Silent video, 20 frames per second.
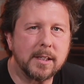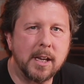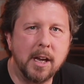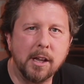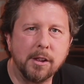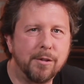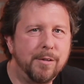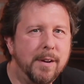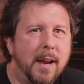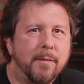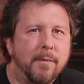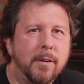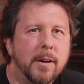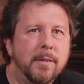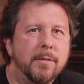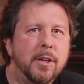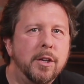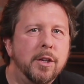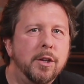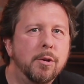killer never
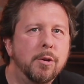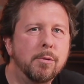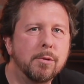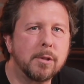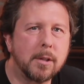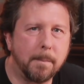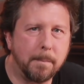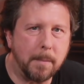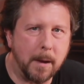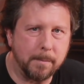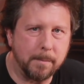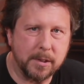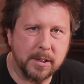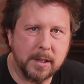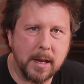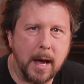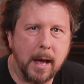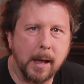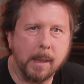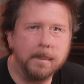even used a bump
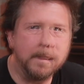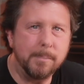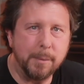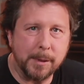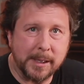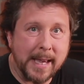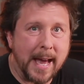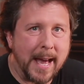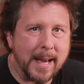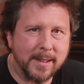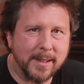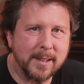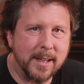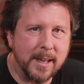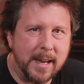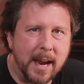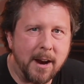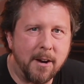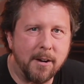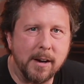stock, but that's the
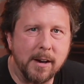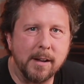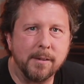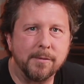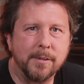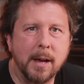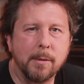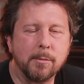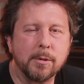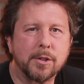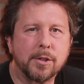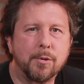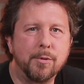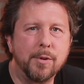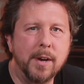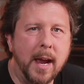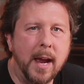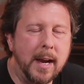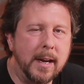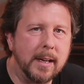narrative that was
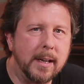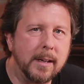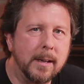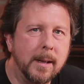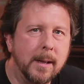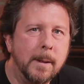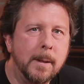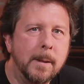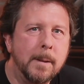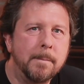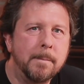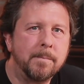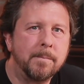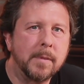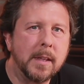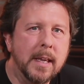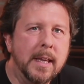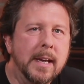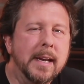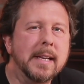created
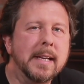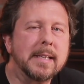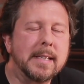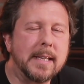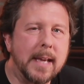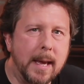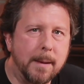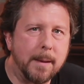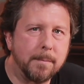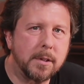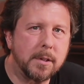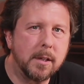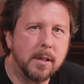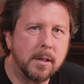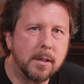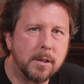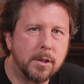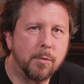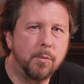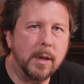in an attempt
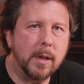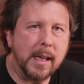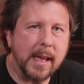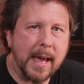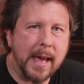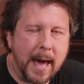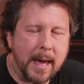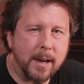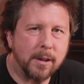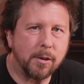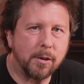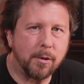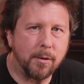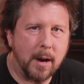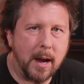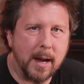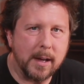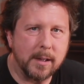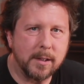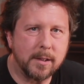to
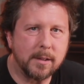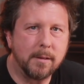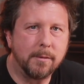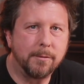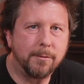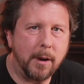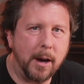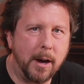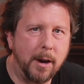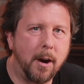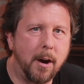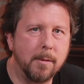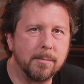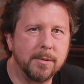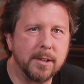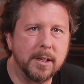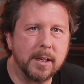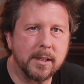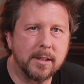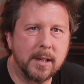recategorize
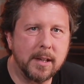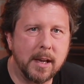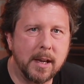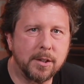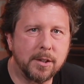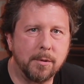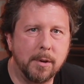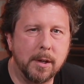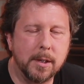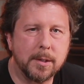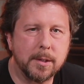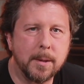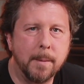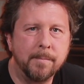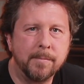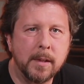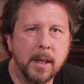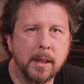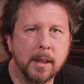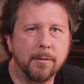firearms and accessories.
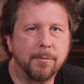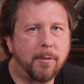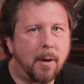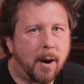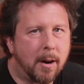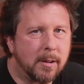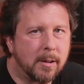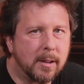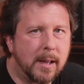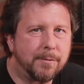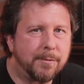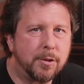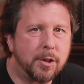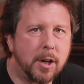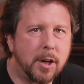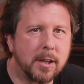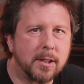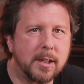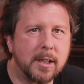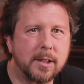Now, the far-left
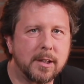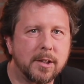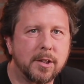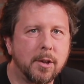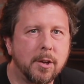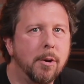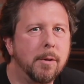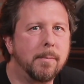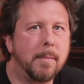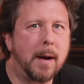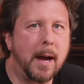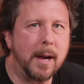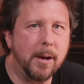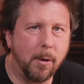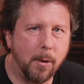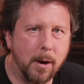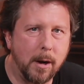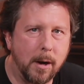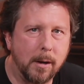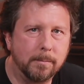Justice
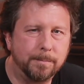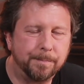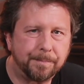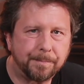Sotomayor